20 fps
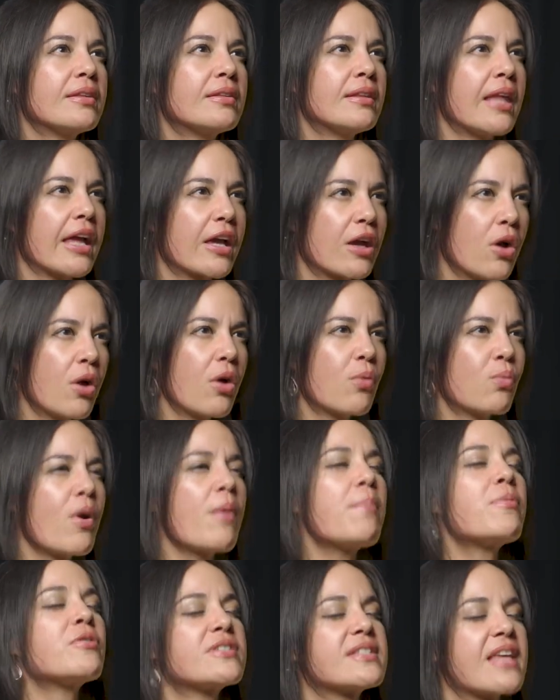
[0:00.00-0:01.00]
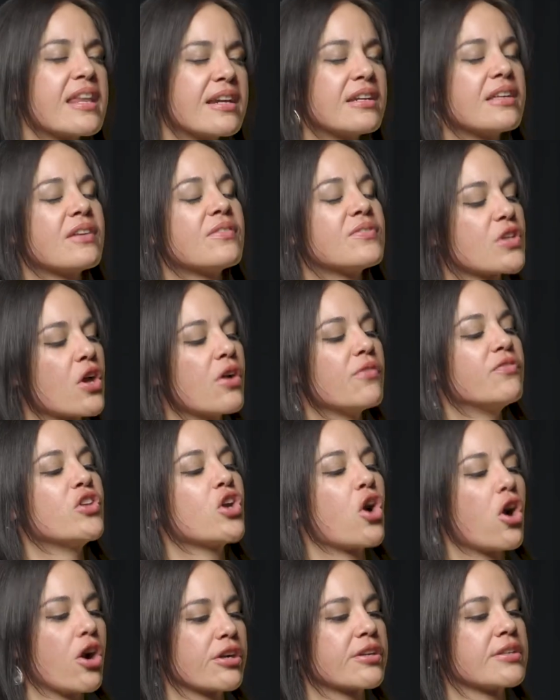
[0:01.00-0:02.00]
like representatives of
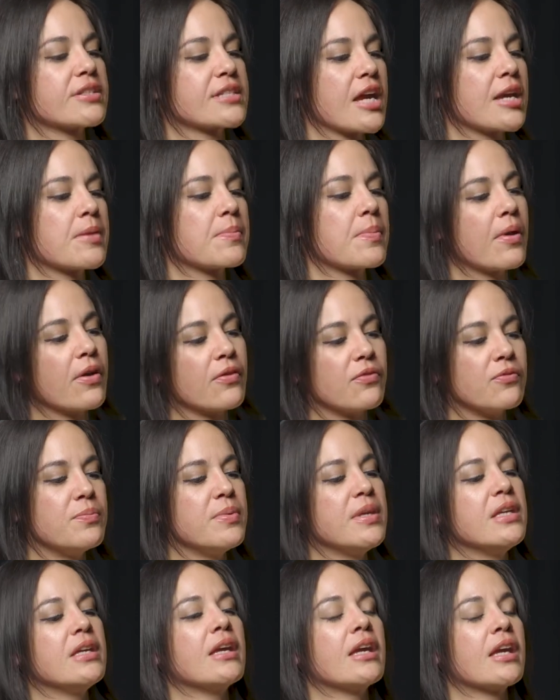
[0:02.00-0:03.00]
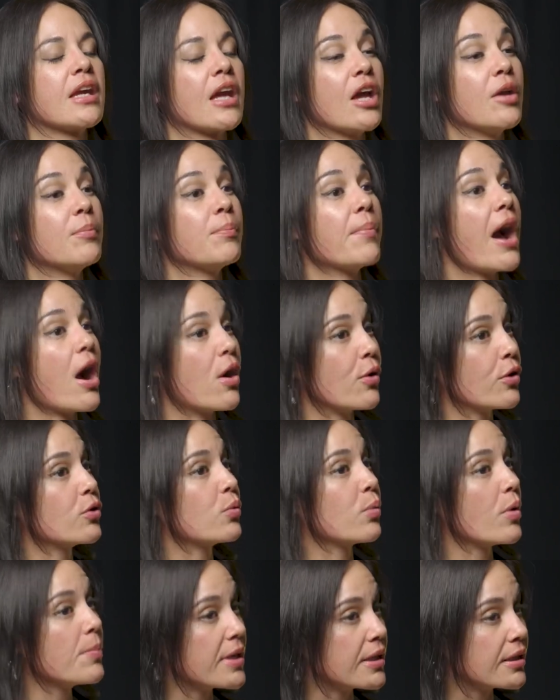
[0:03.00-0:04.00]
the archetype of being
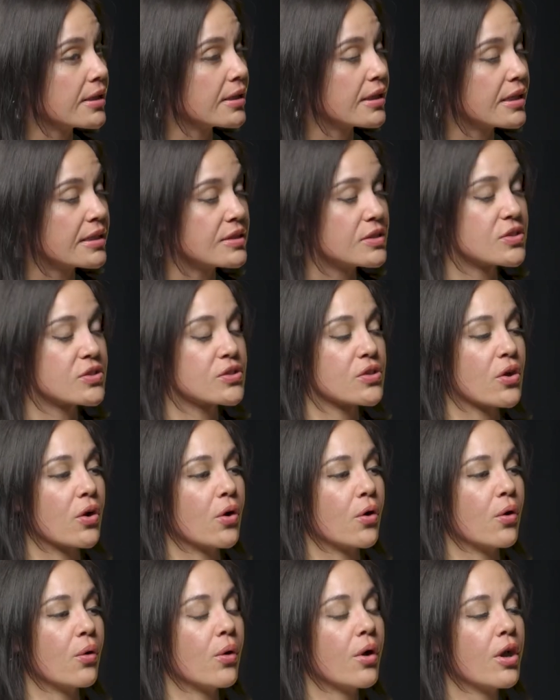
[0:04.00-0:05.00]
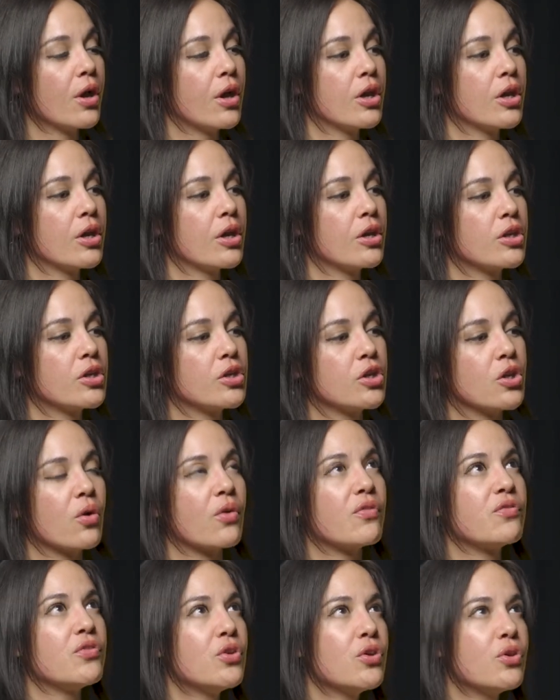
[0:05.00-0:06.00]
empowered women. And so, you
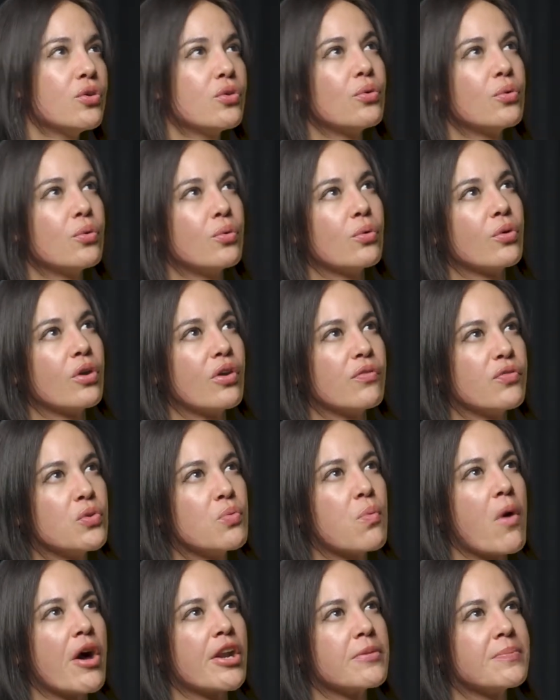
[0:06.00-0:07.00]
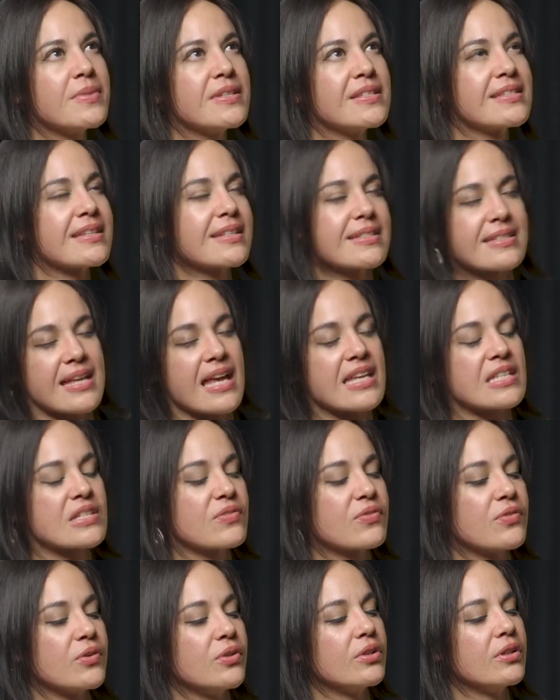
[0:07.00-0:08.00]
know, if you want to be
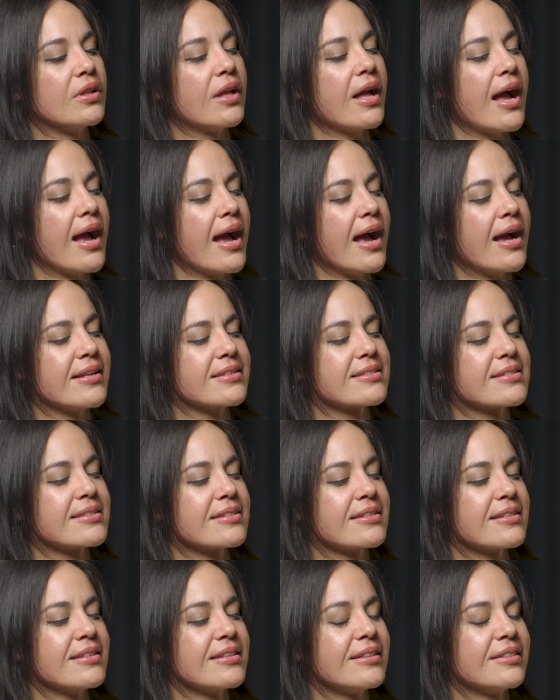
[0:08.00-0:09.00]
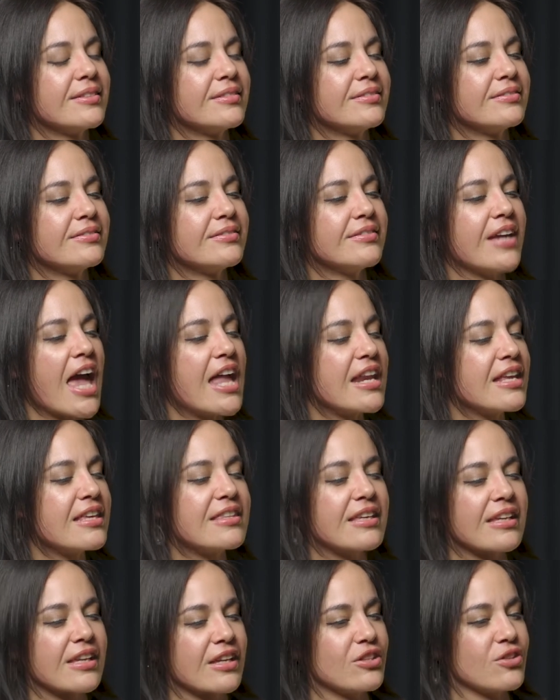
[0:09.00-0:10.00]
successful at
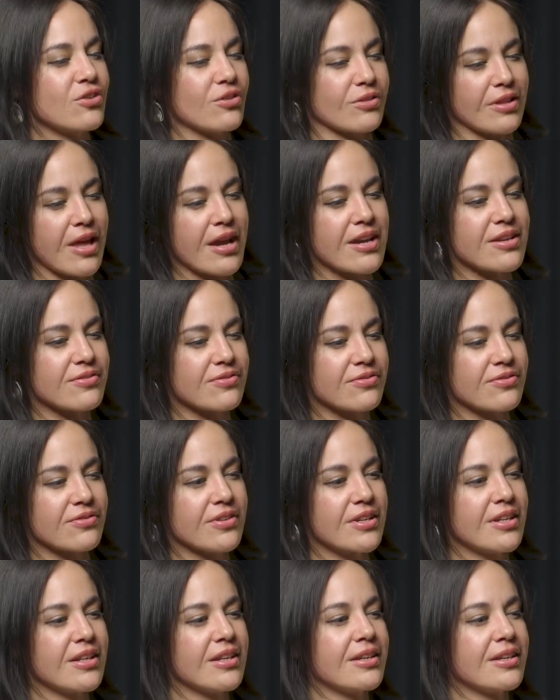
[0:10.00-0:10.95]
anything in your life,